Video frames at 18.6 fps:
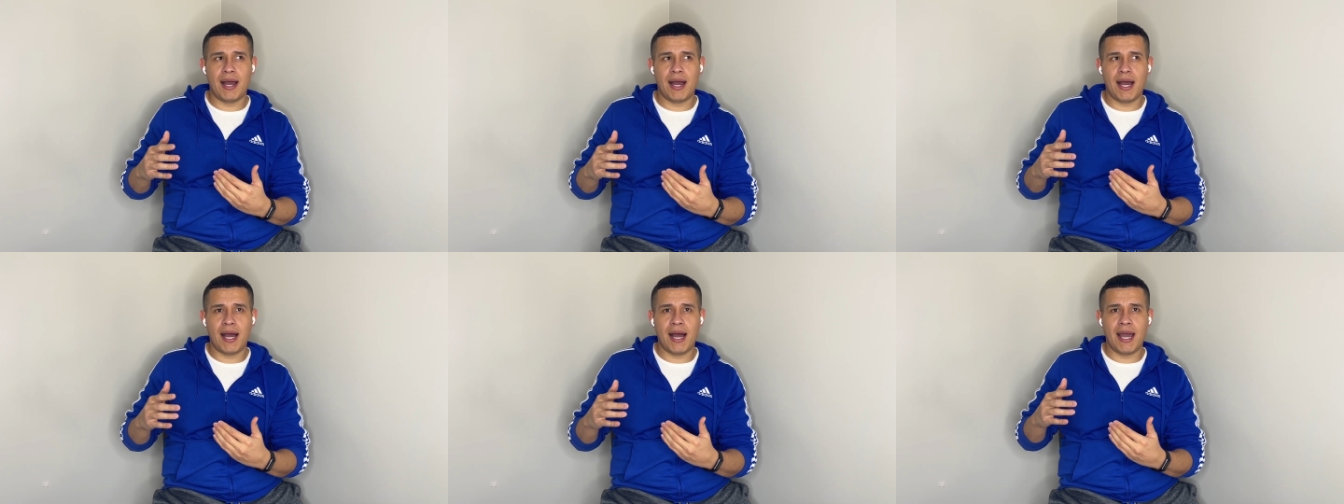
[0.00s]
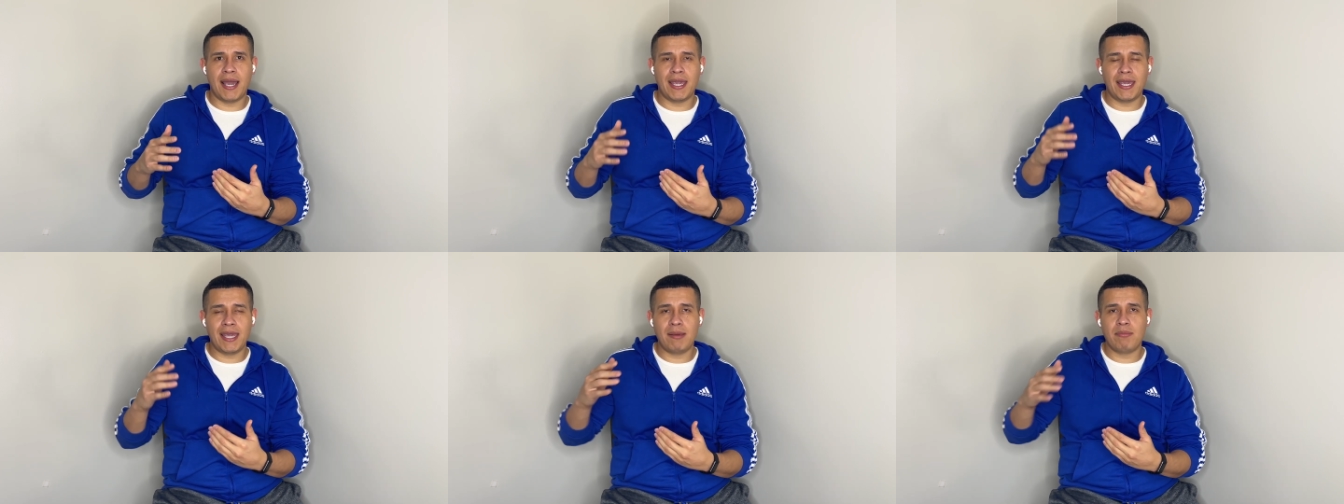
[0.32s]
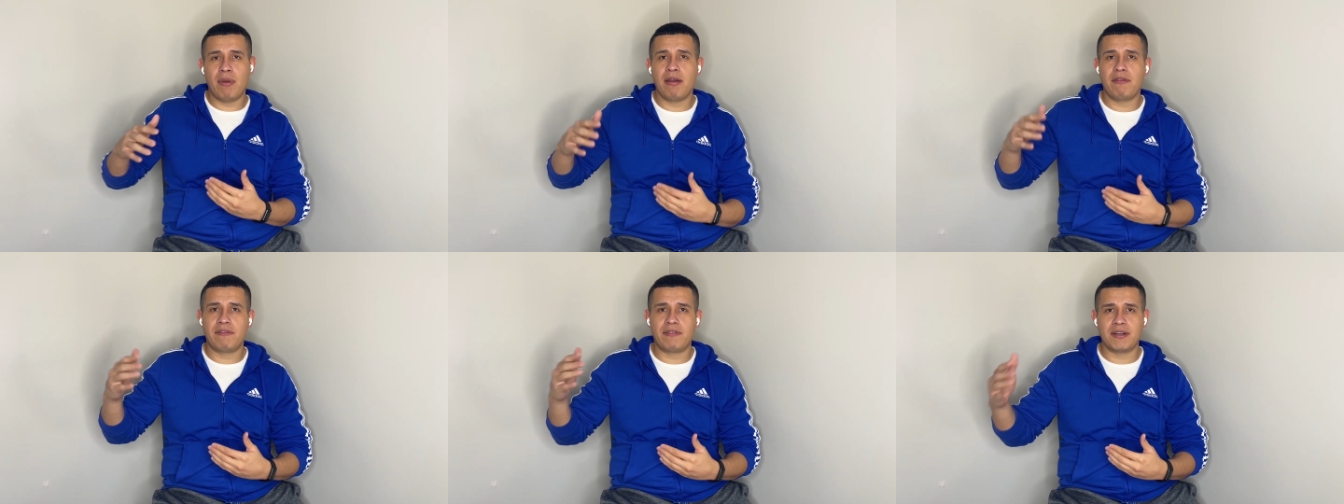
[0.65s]
i eat
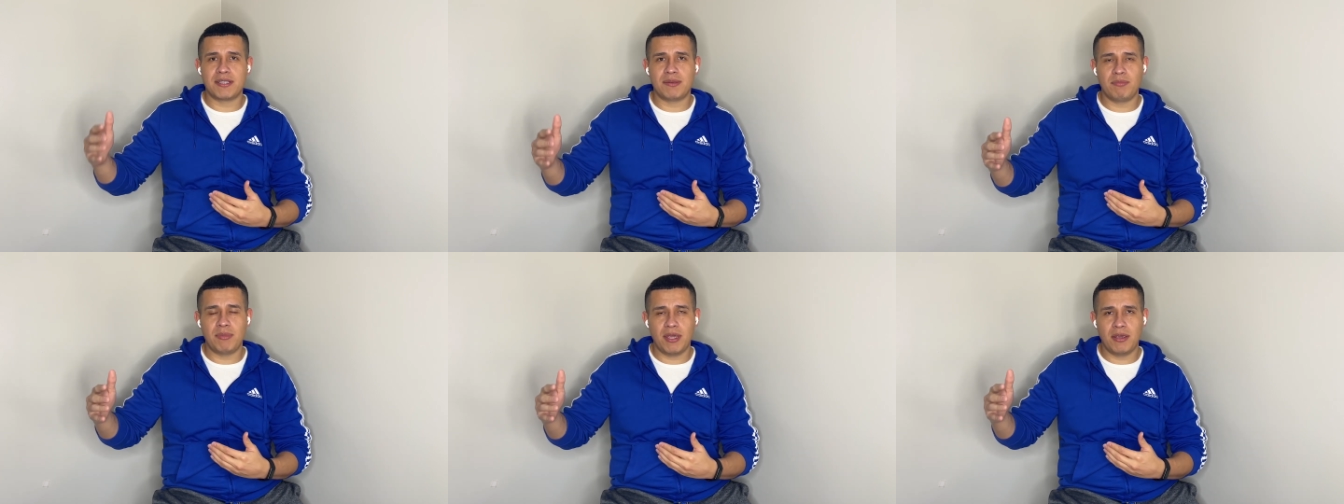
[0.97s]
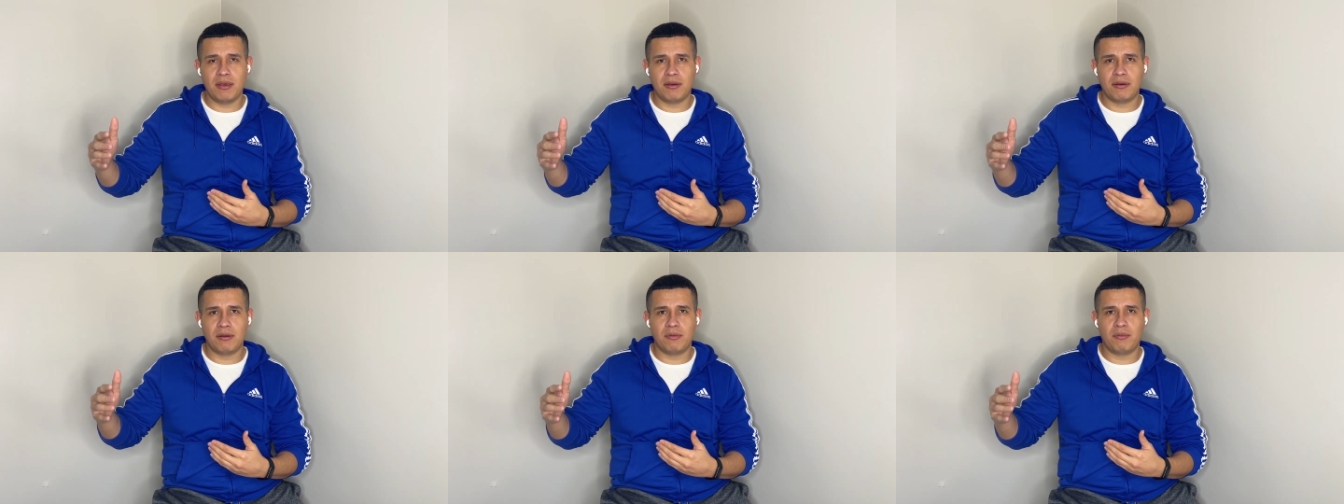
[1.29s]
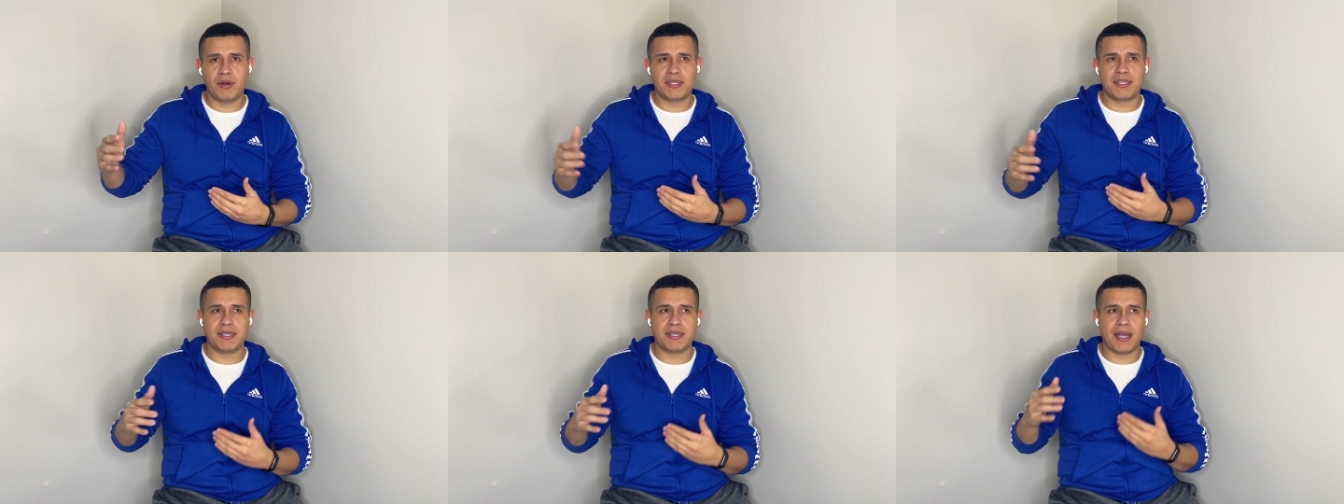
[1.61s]
my first meal
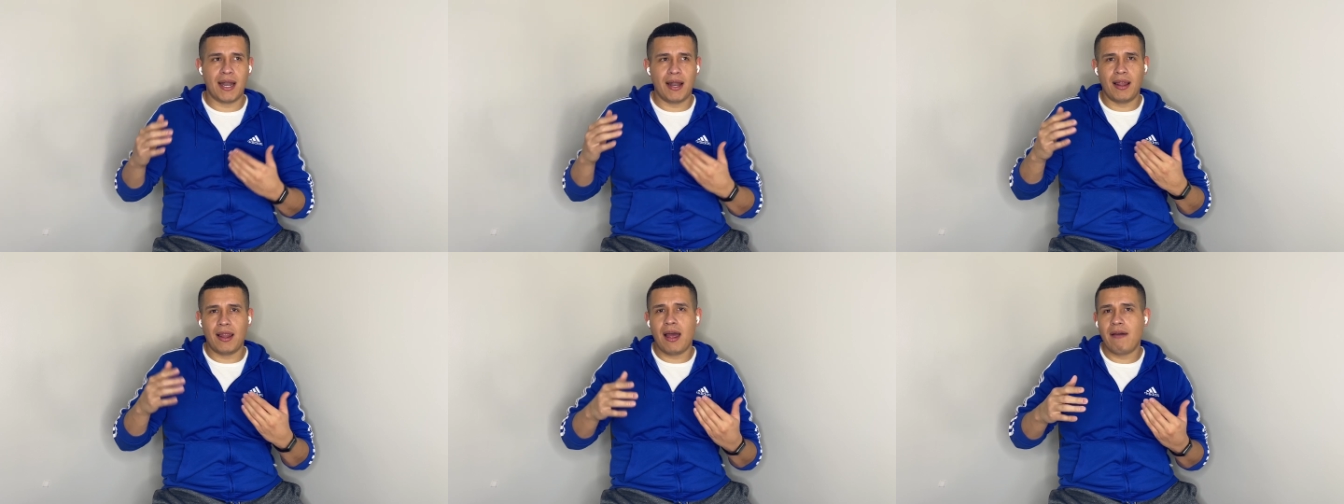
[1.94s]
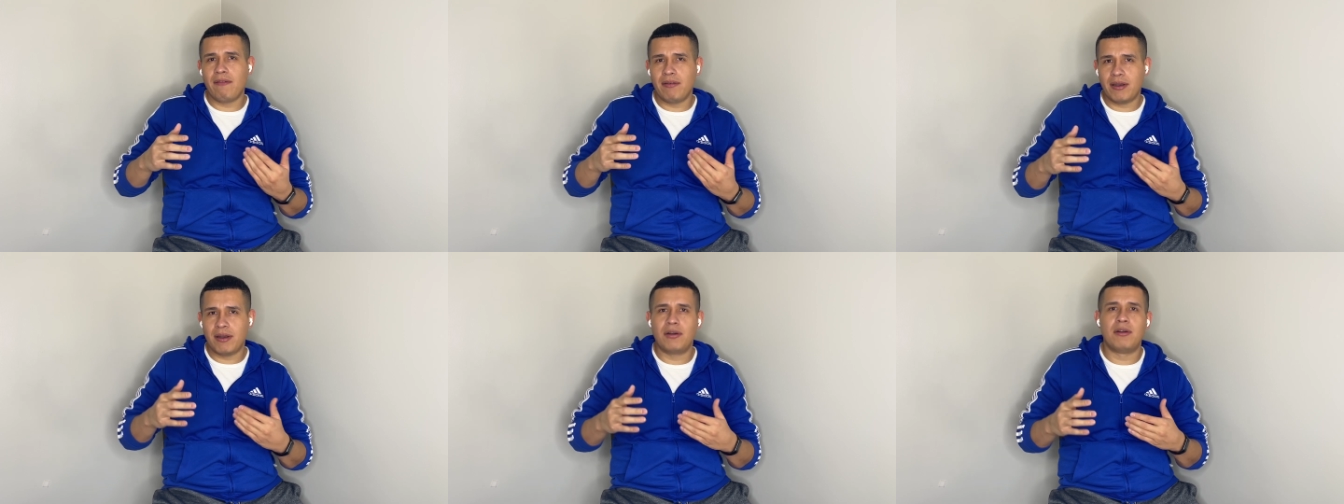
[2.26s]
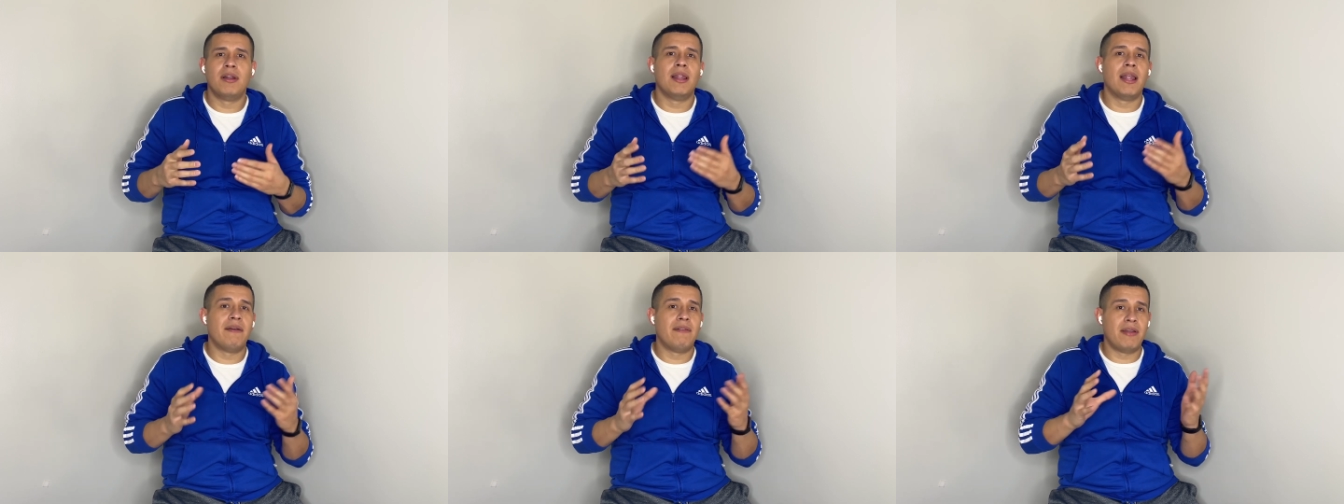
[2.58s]
which is at 11 or
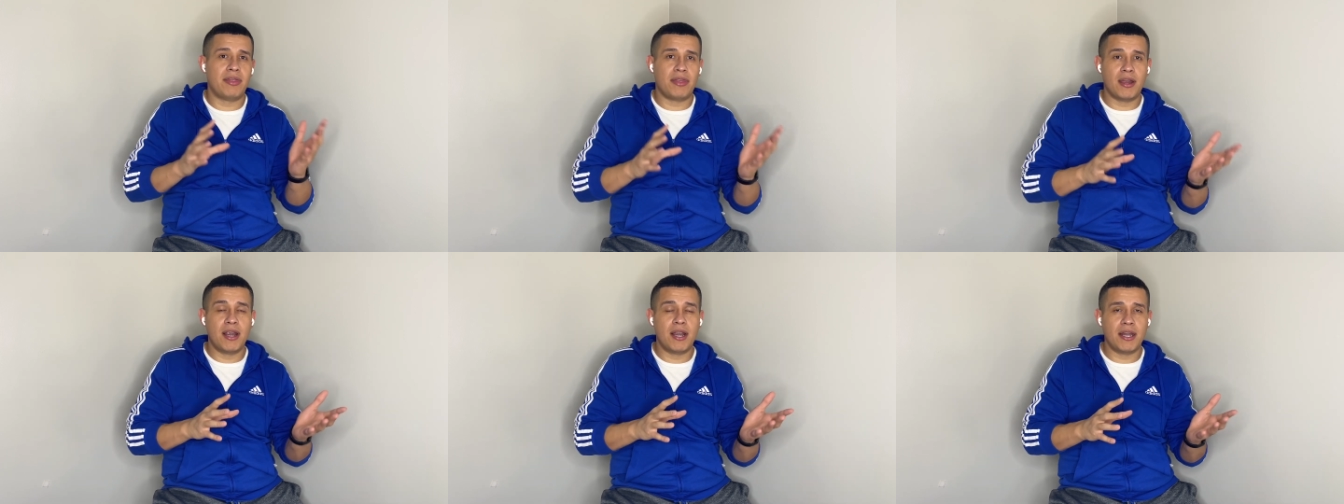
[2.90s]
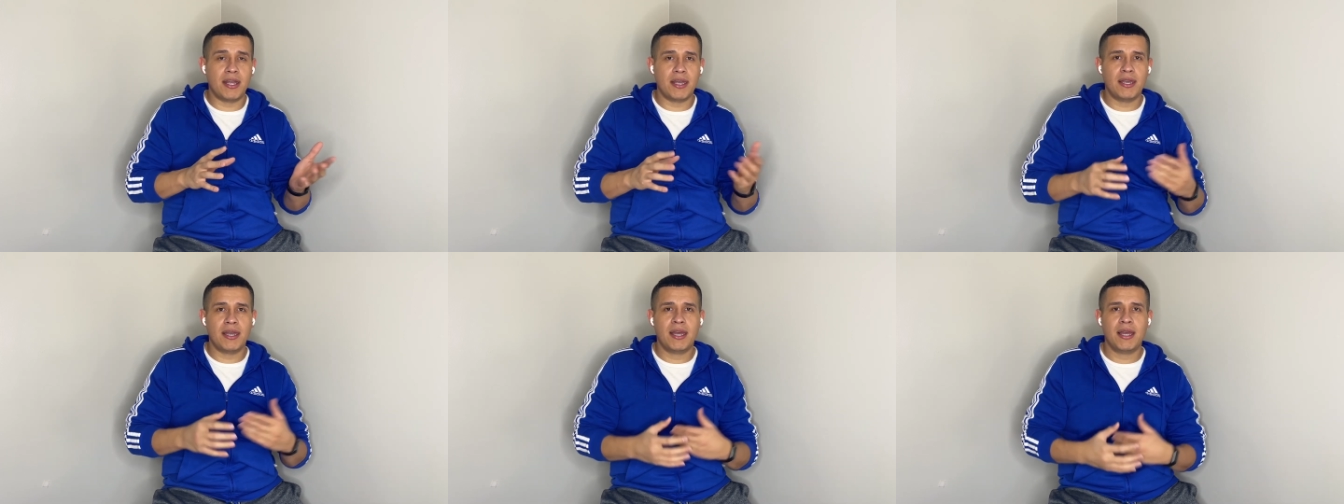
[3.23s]
11.30